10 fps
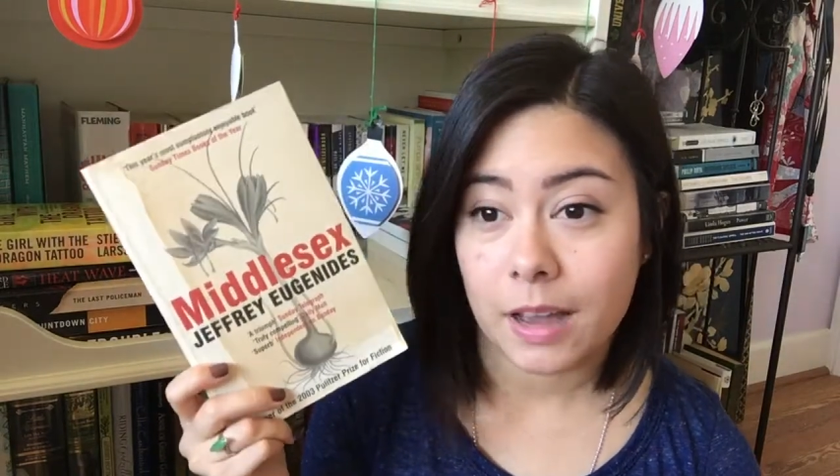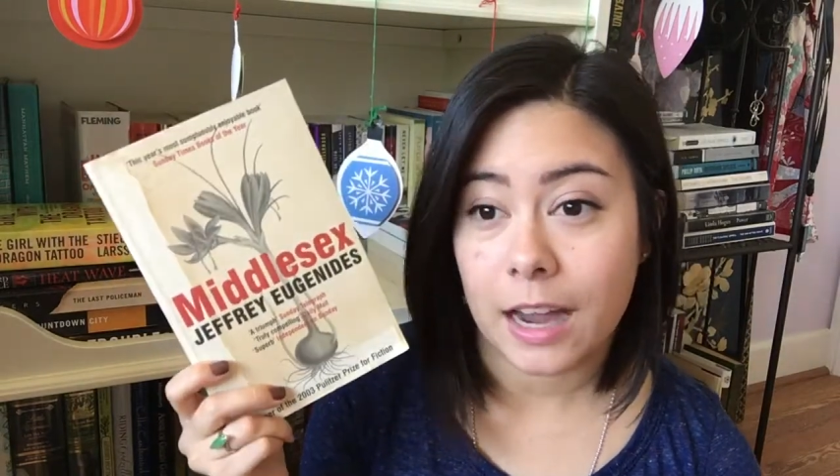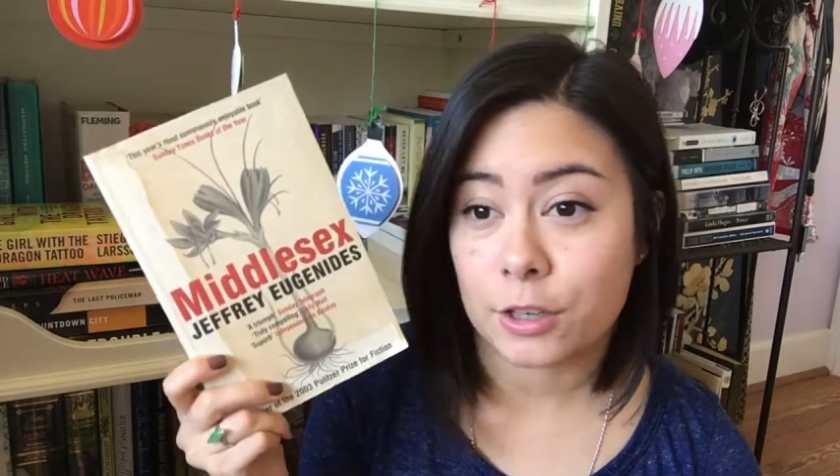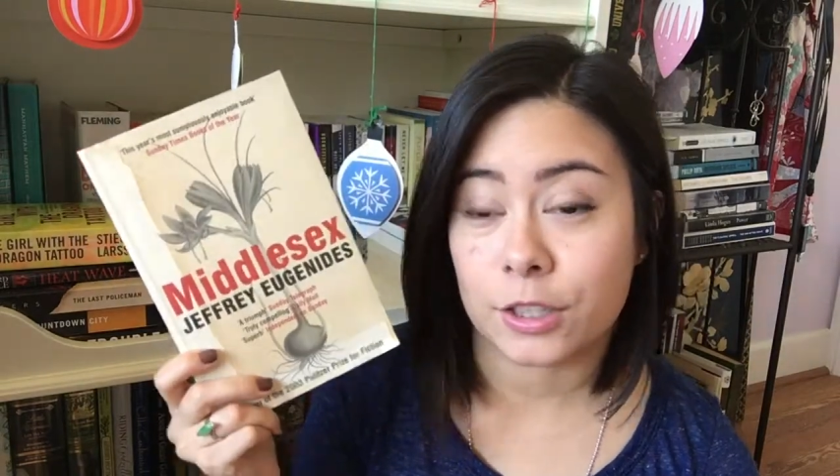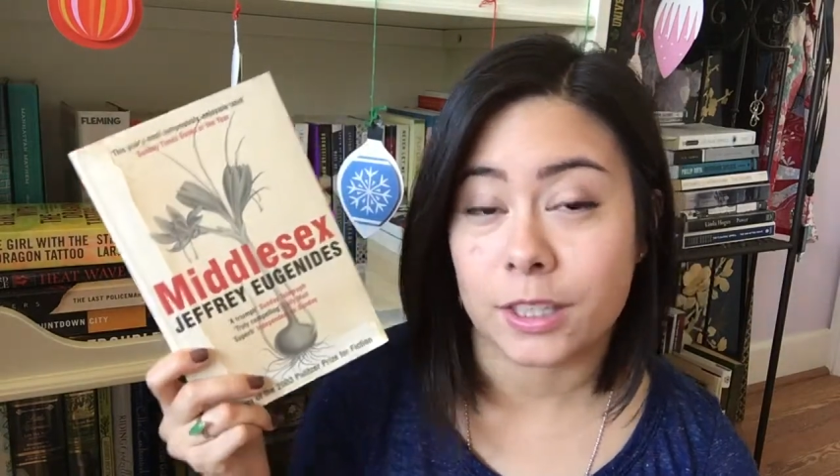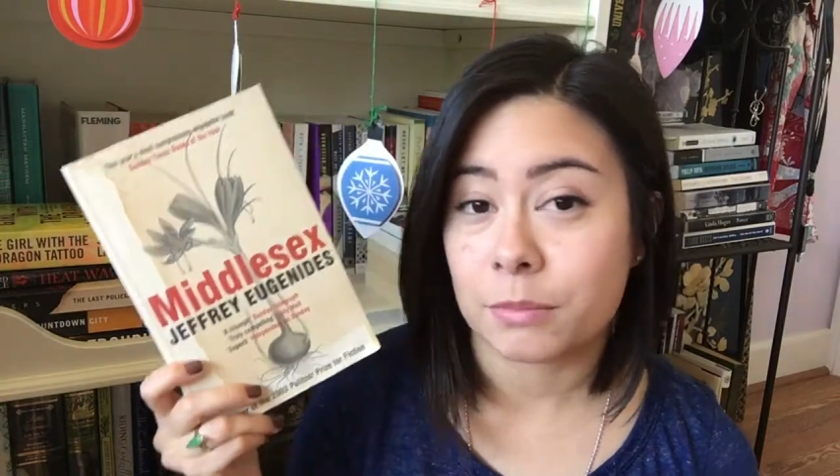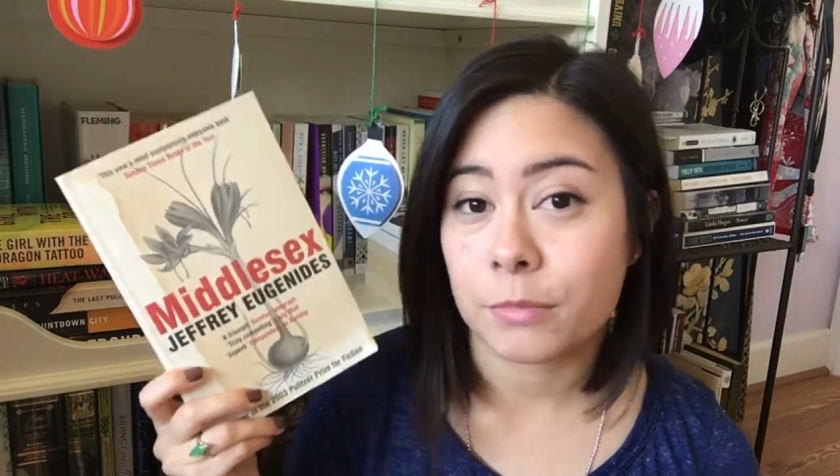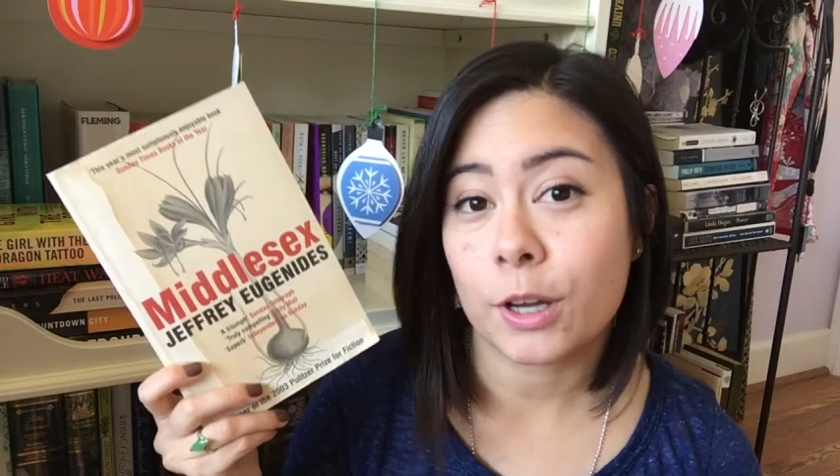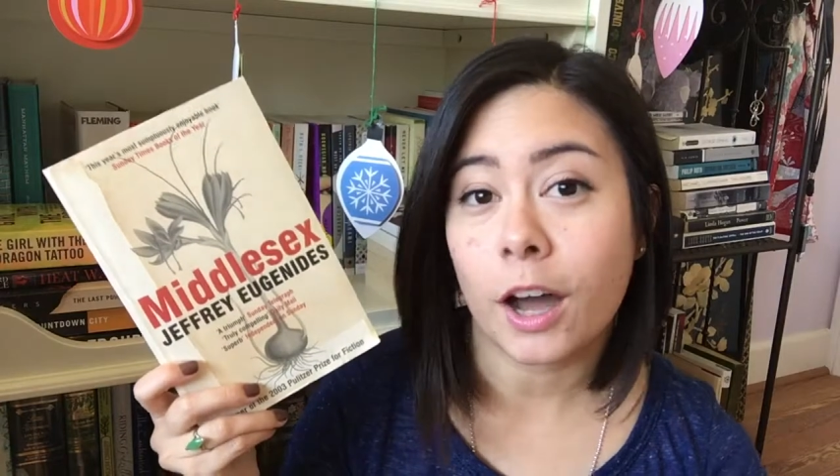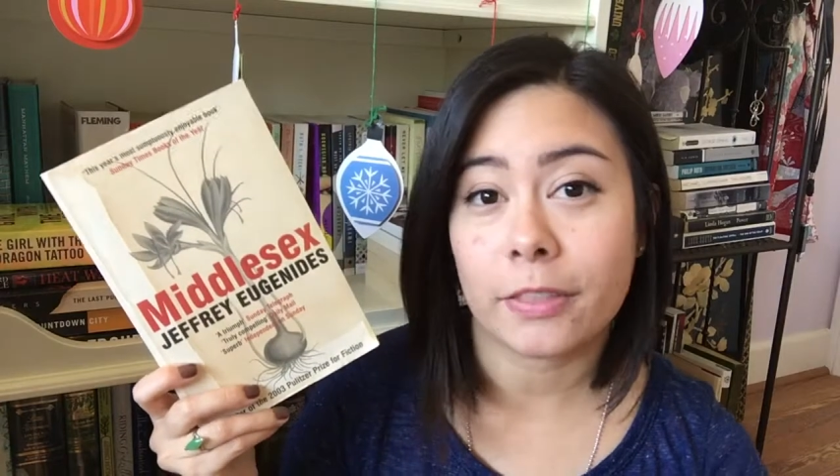actually
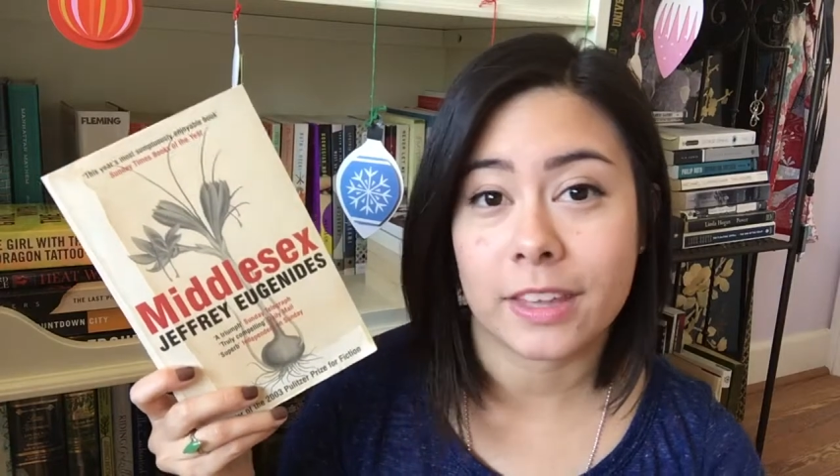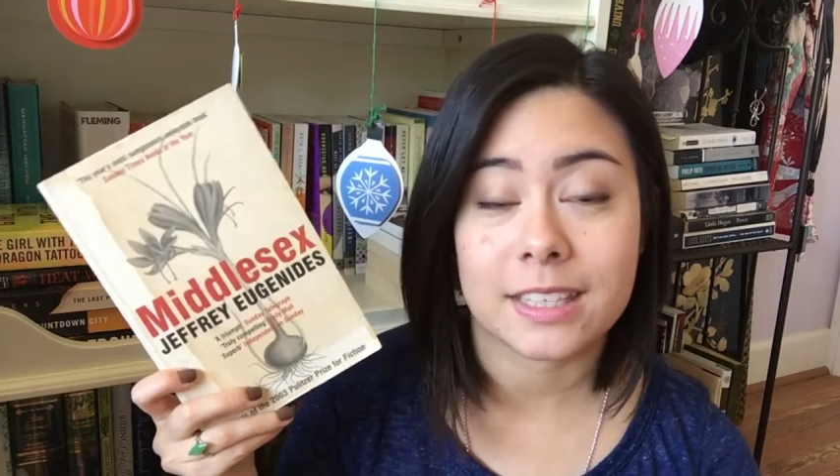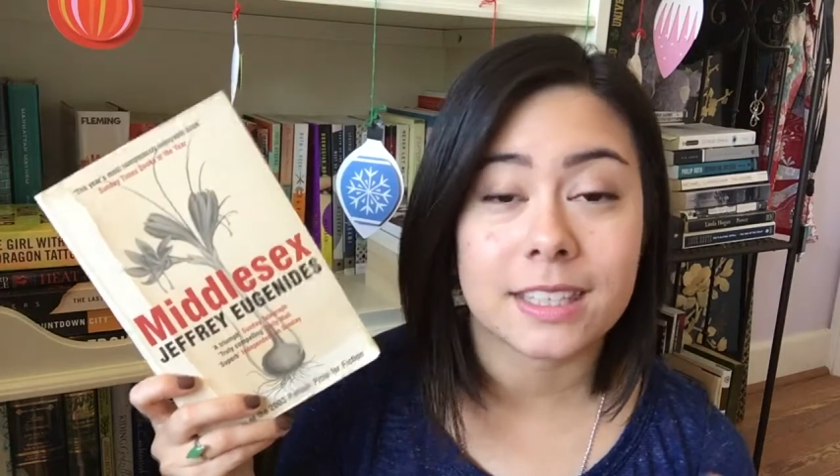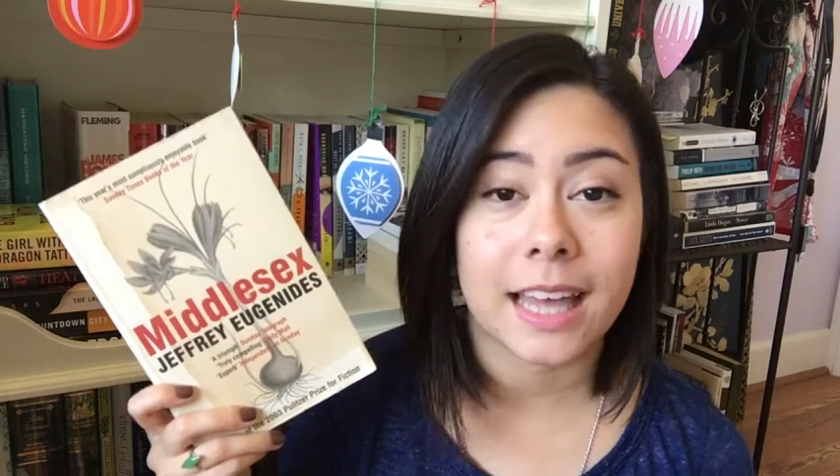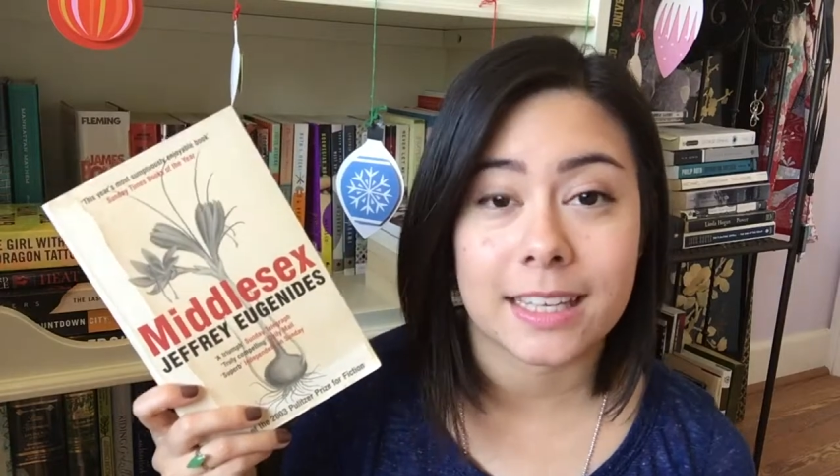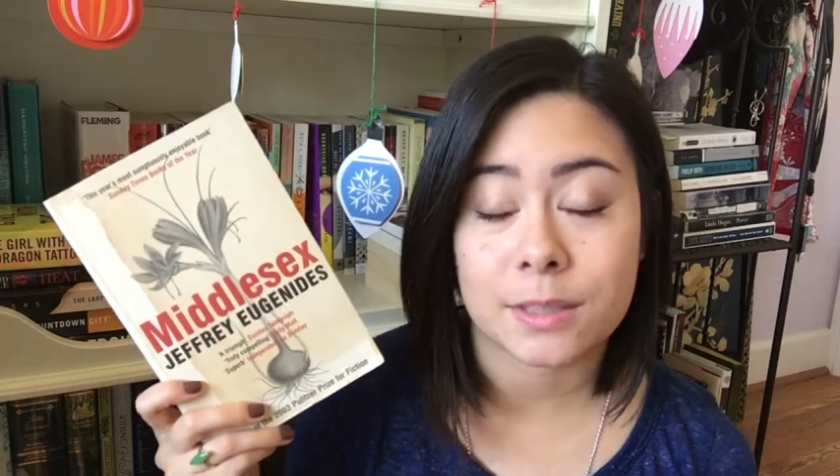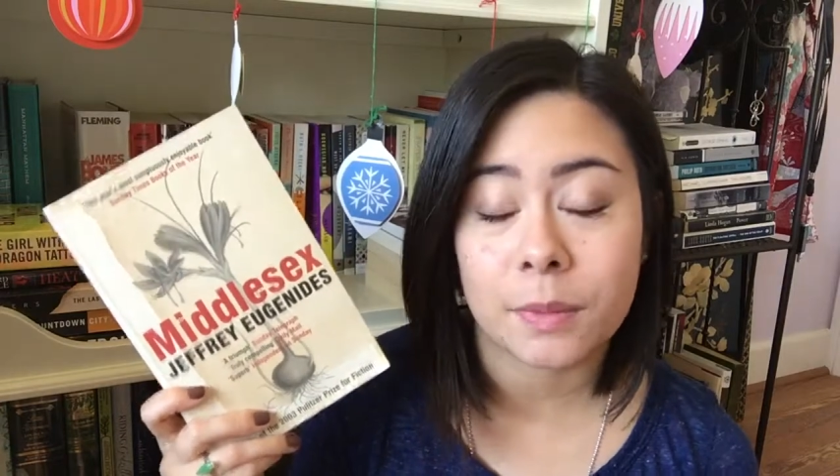got this last